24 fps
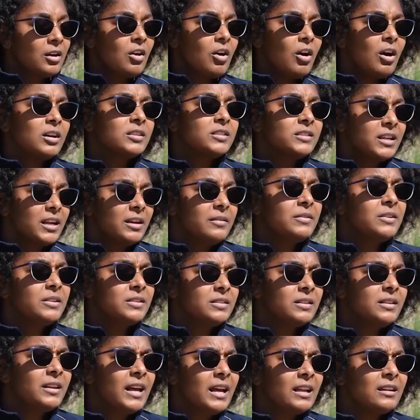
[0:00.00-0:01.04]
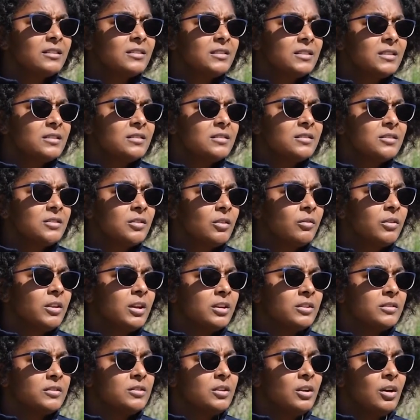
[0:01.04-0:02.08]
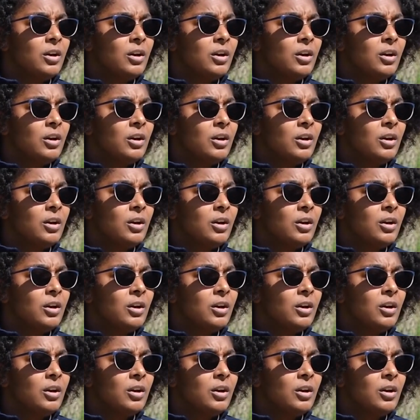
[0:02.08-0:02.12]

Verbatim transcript: cost savings analysis, so there's